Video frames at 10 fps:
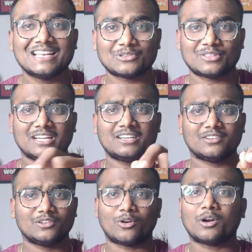so
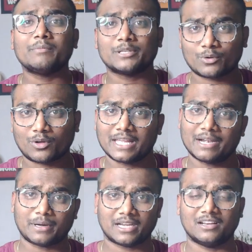that you will not miss out on
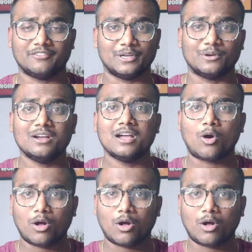that particular video.